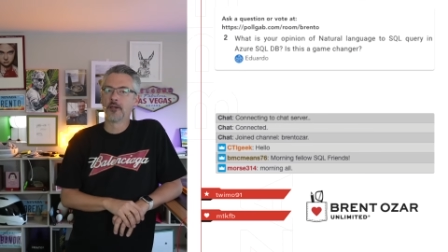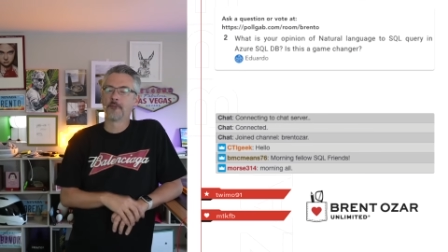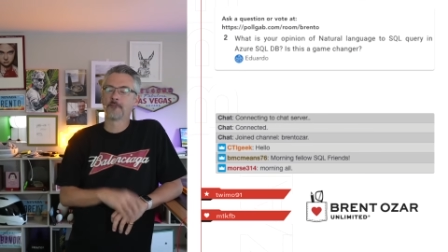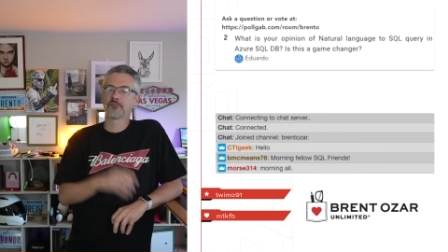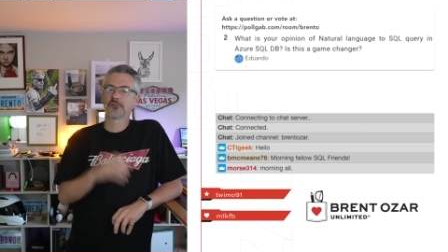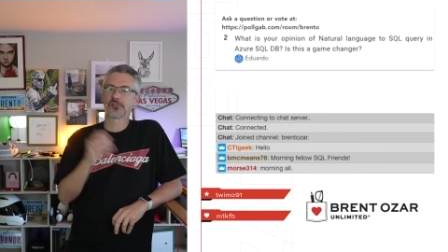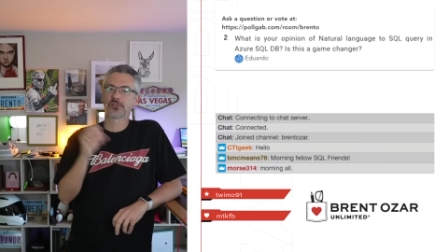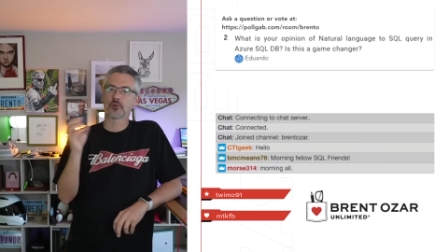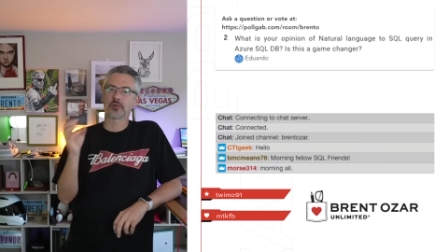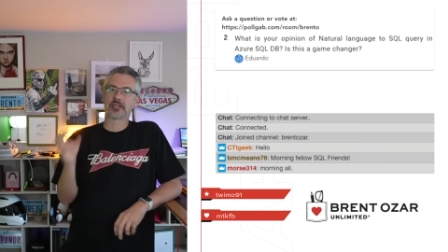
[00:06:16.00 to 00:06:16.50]

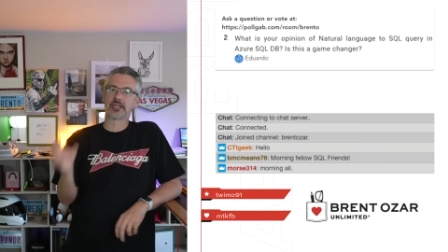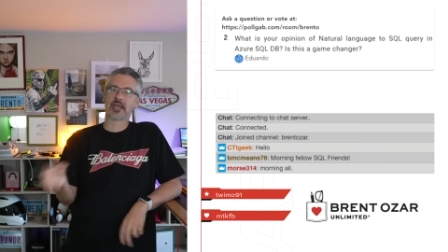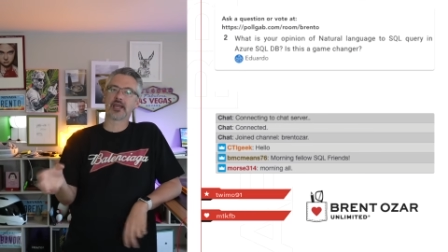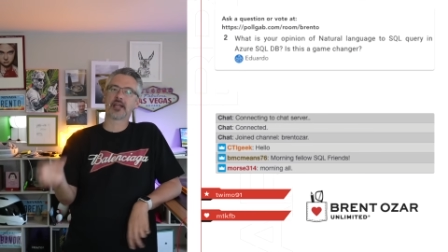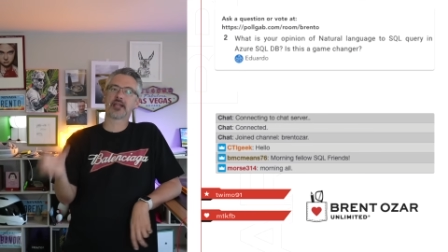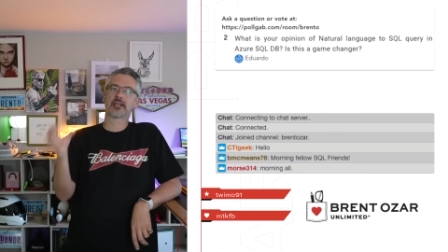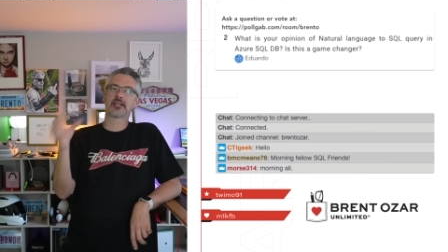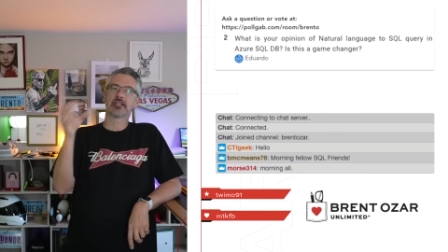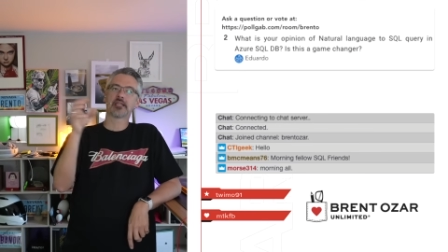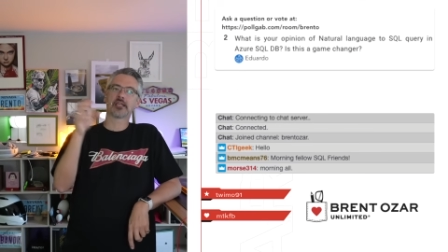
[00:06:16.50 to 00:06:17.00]
So
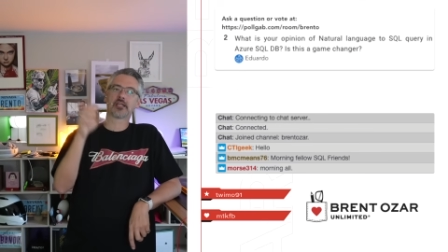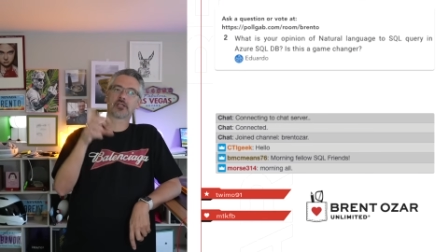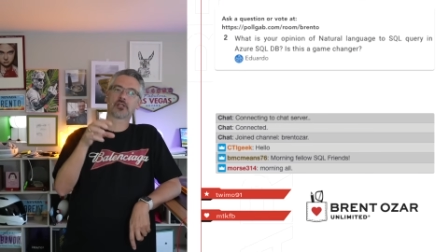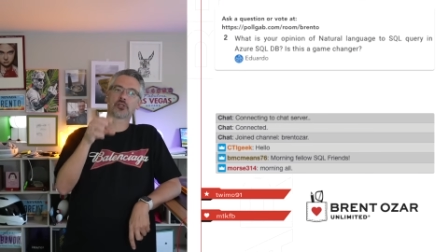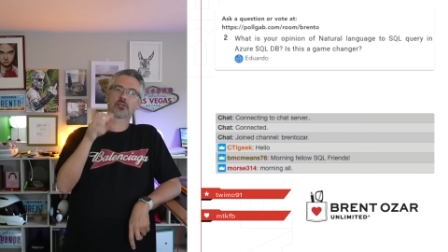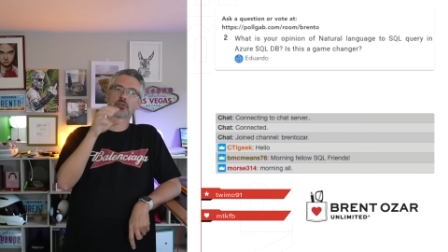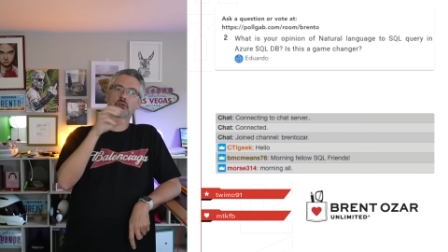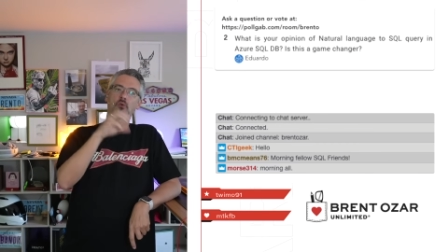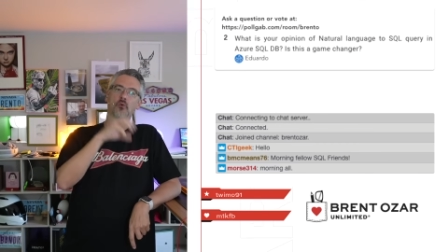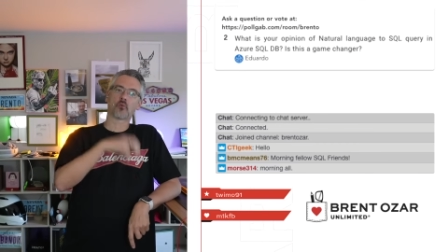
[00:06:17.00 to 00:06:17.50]
getting the
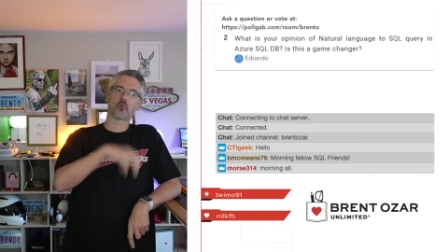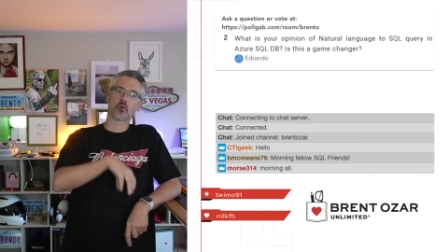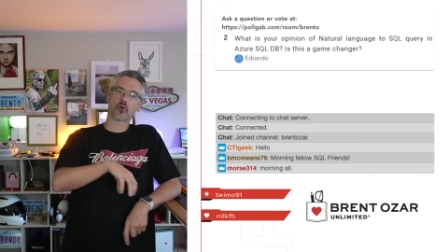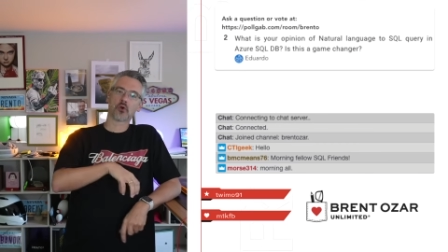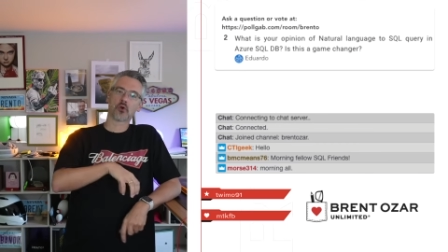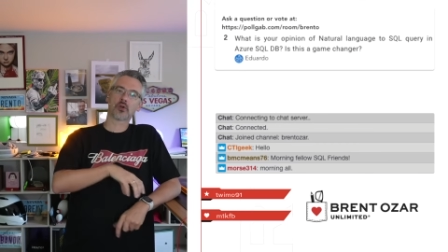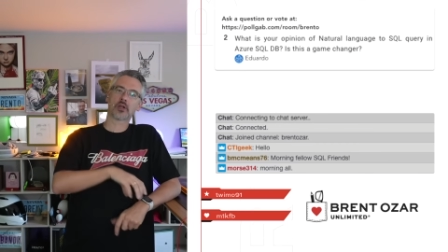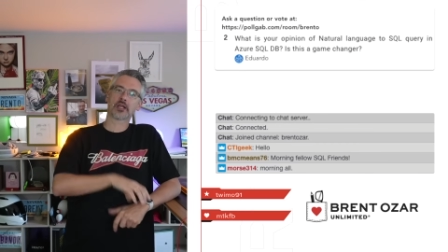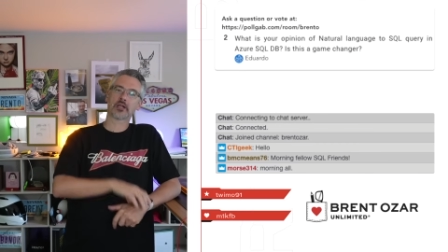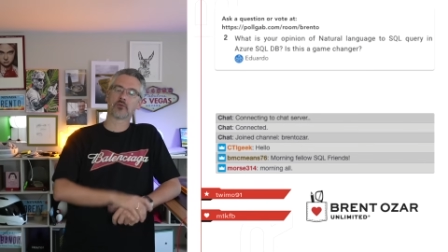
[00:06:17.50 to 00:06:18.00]
initial
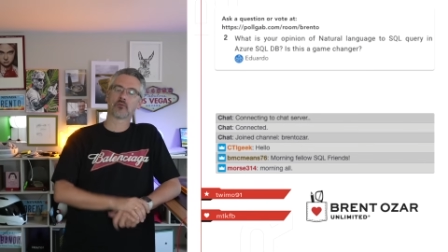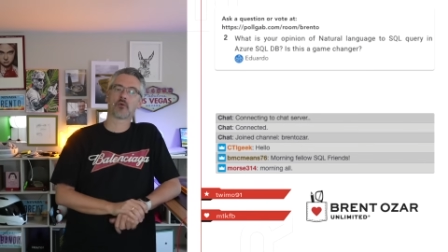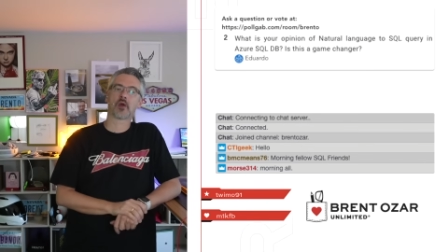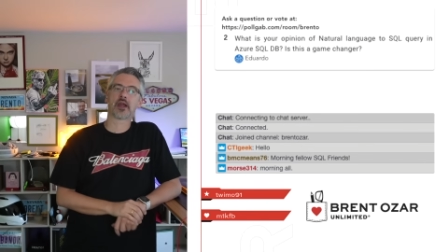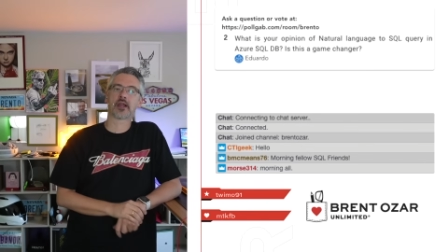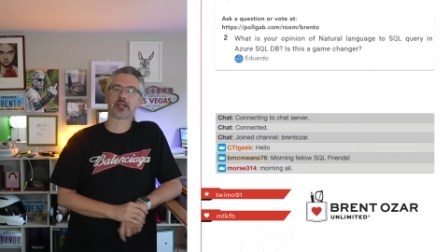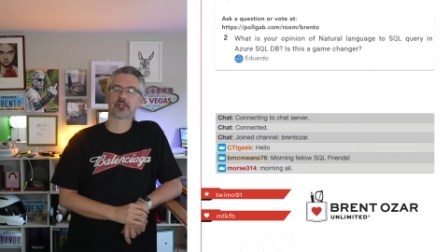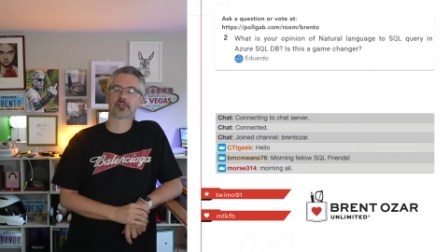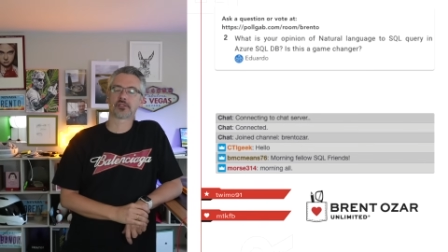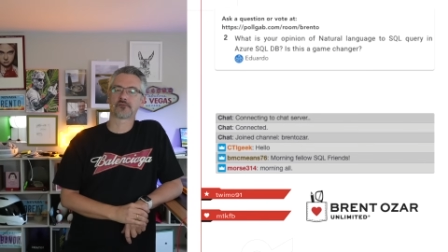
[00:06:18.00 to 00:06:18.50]
wording
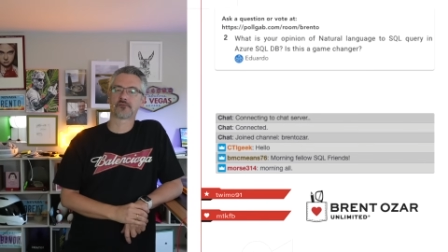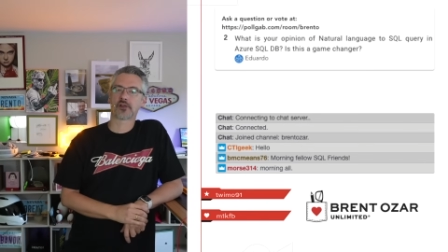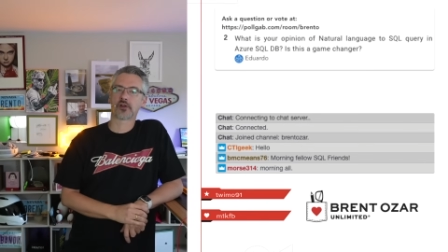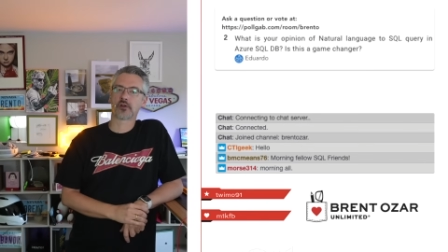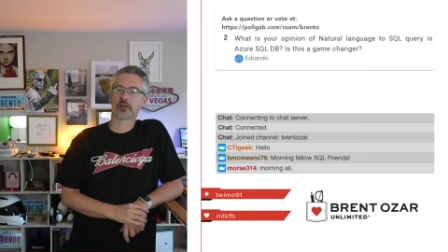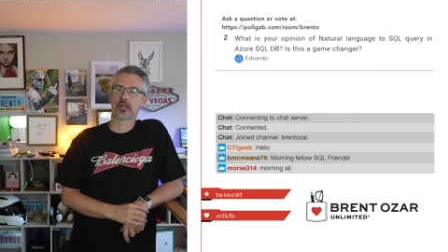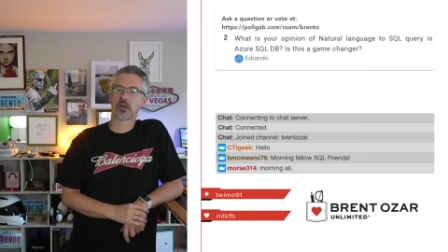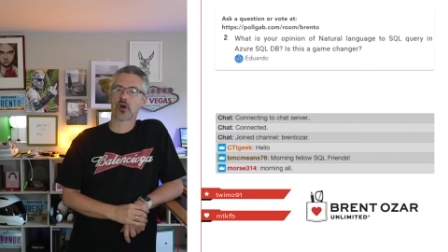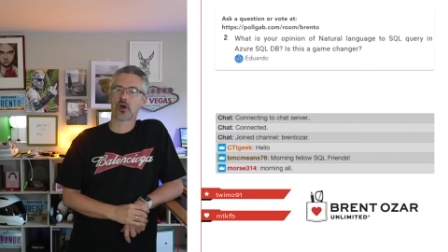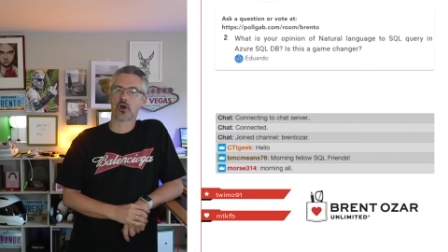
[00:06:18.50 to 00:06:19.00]
right is
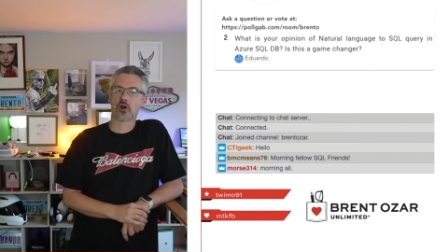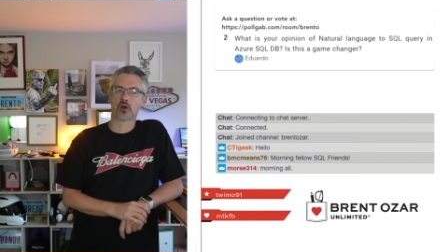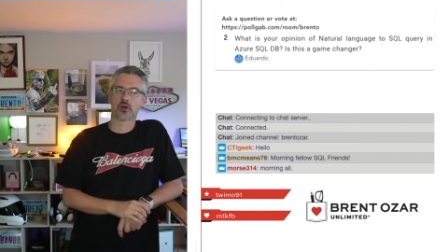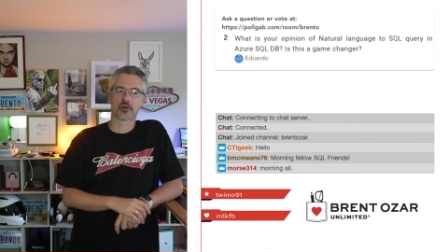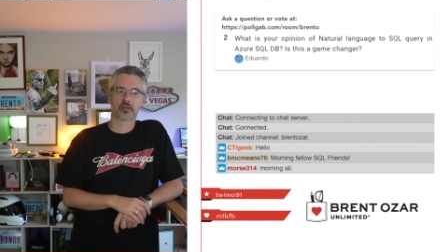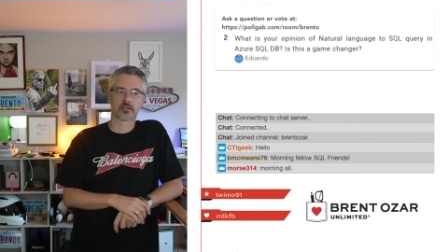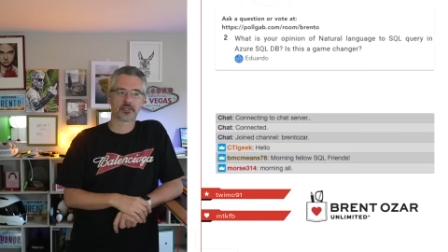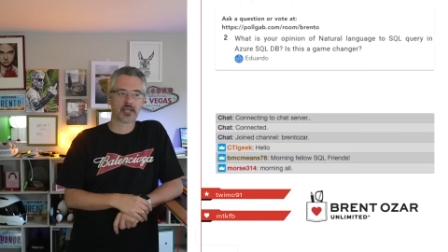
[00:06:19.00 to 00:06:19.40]
very hard.